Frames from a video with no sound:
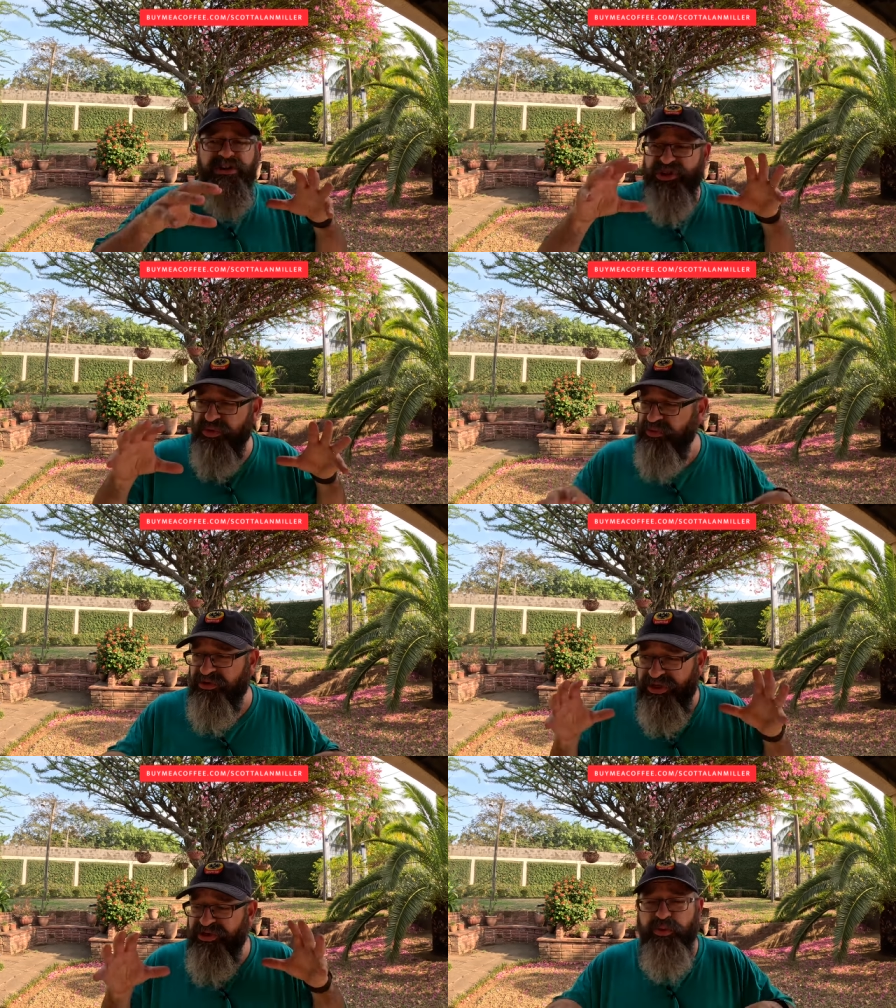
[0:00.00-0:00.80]
tr-
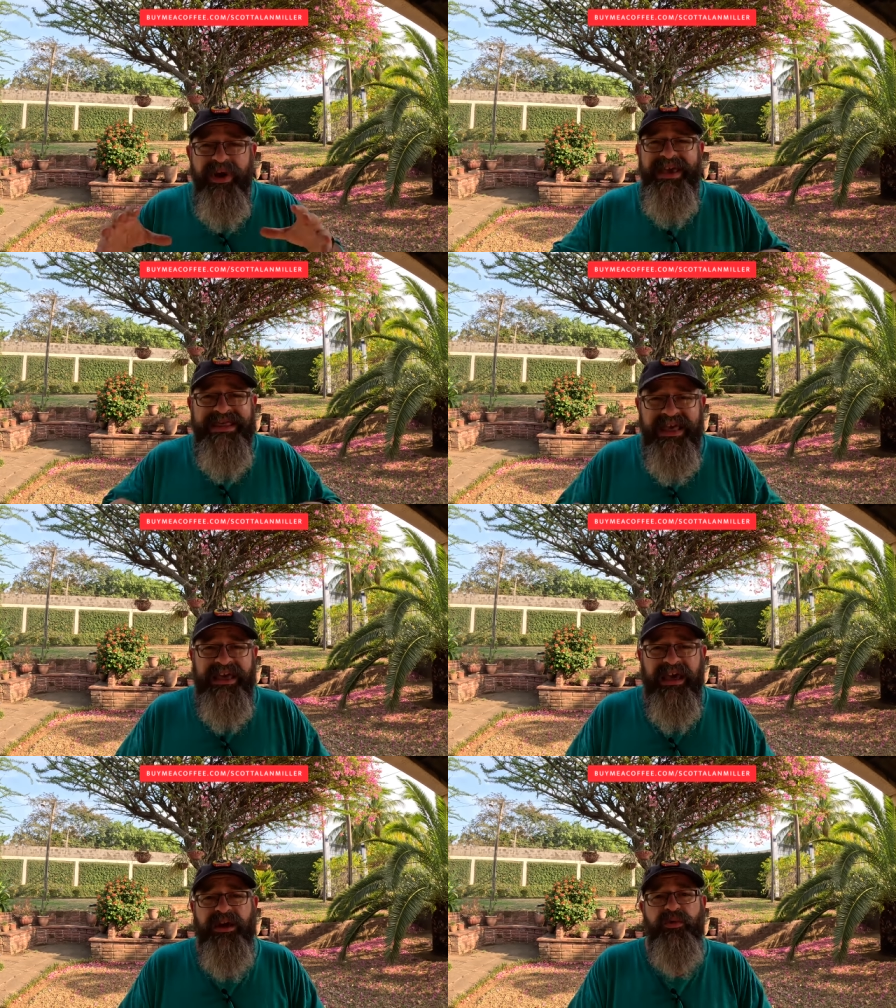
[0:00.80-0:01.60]
three
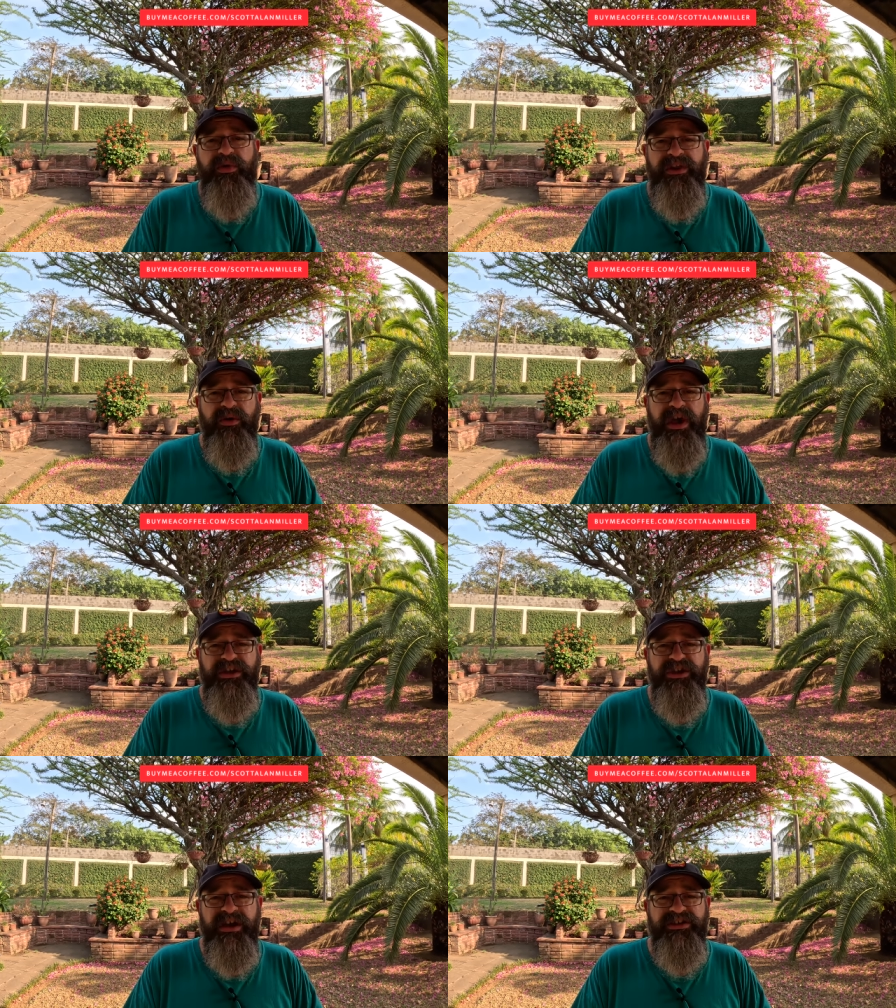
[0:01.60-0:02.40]
thinking
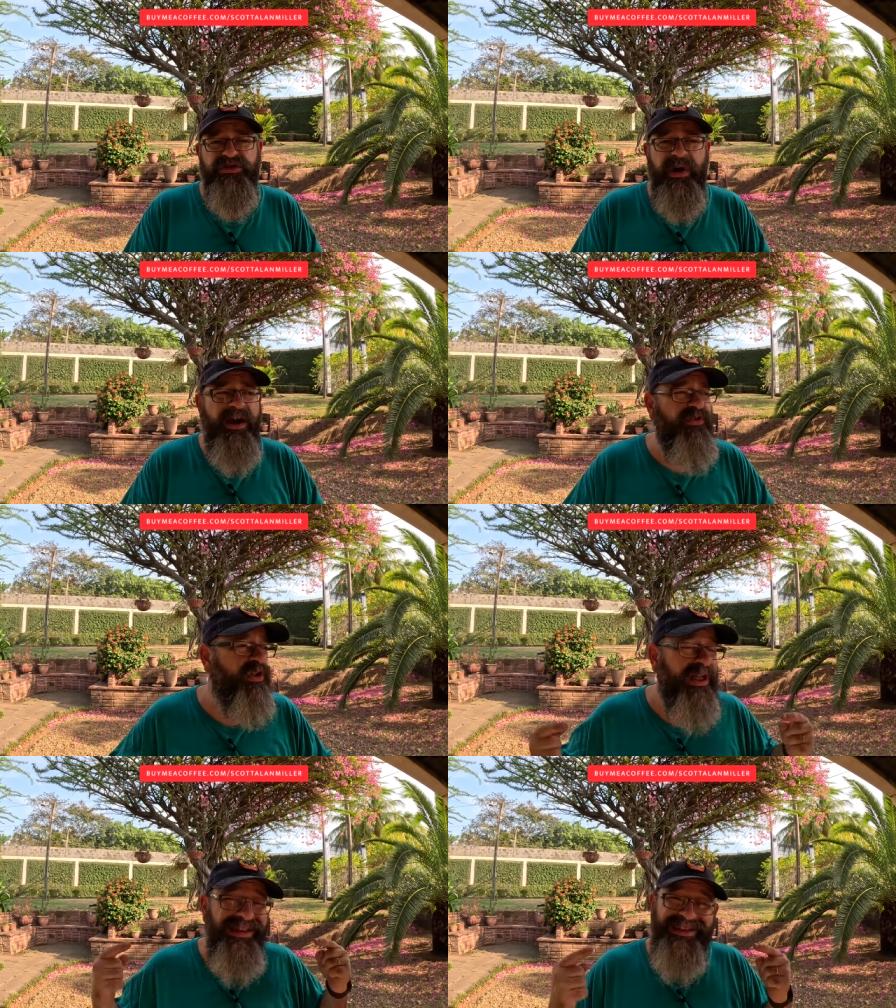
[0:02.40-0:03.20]
relocation as
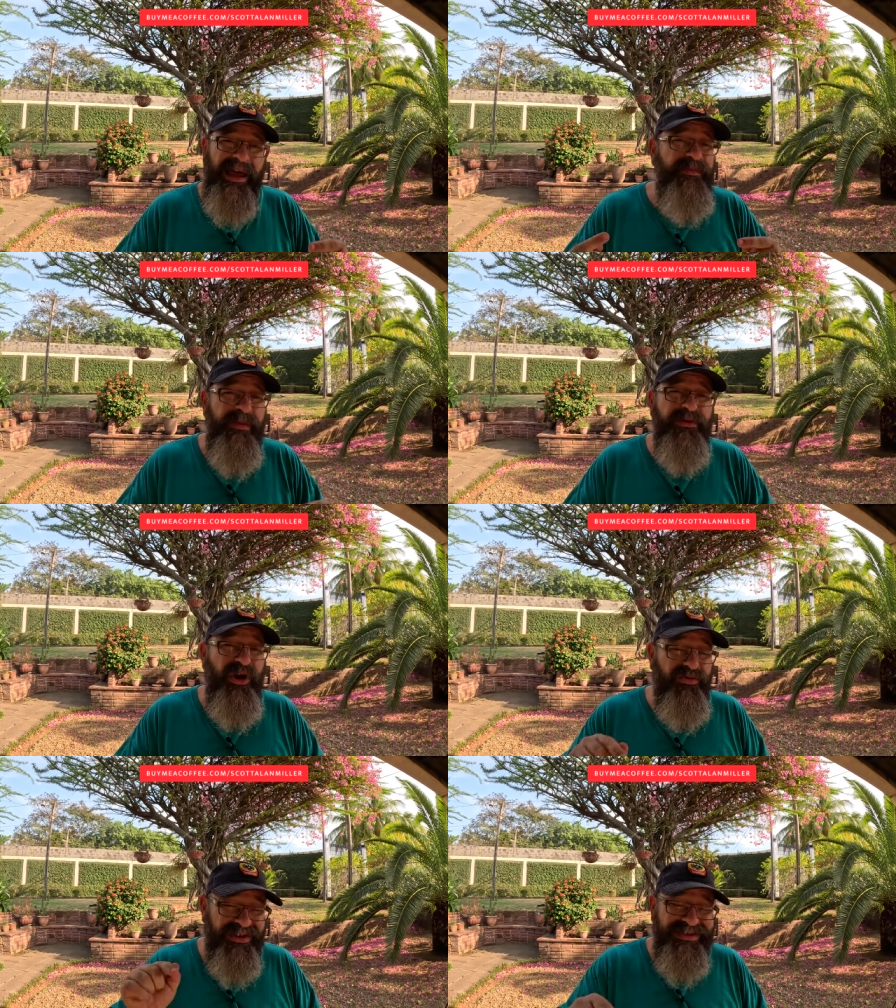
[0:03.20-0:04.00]
travel. Let people
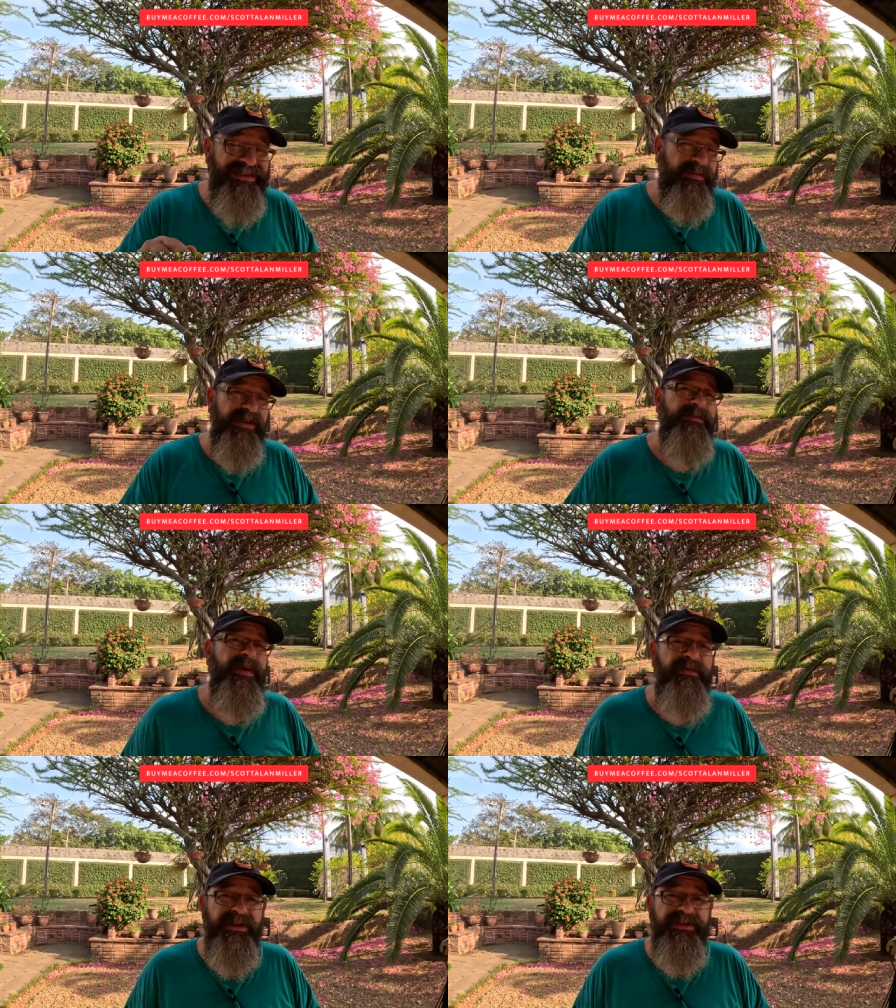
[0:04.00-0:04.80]
know. This is something that
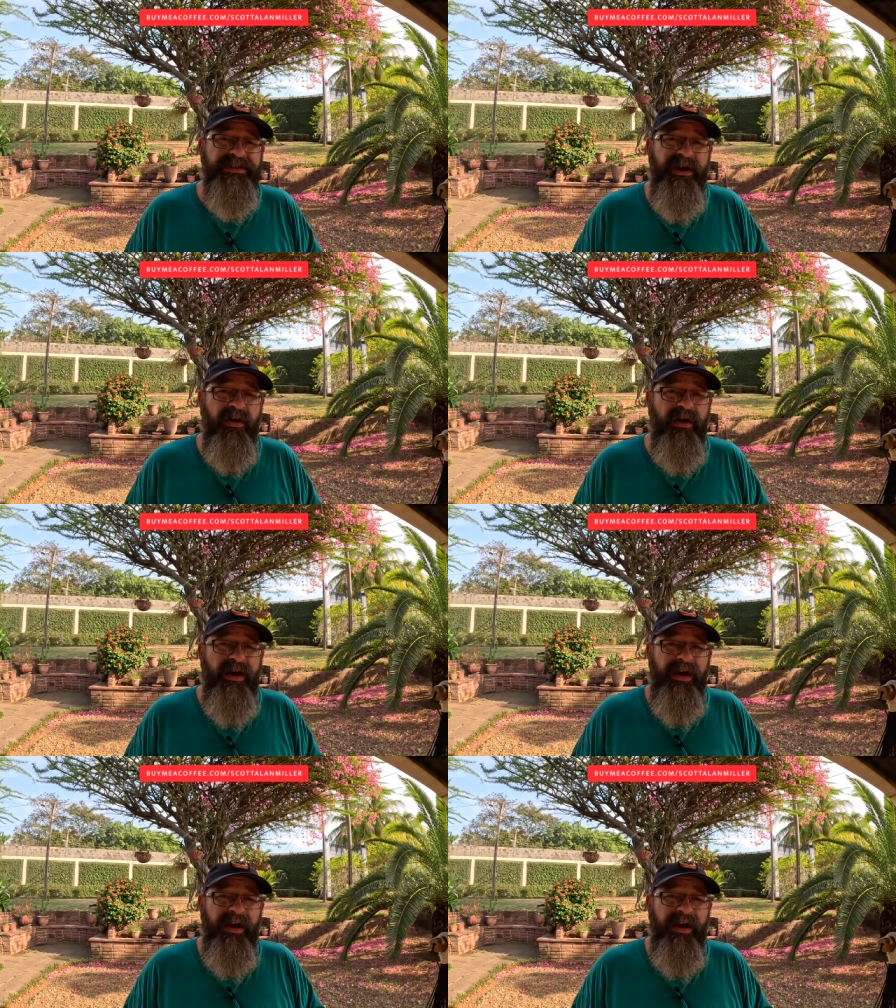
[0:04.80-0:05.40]
people need to know.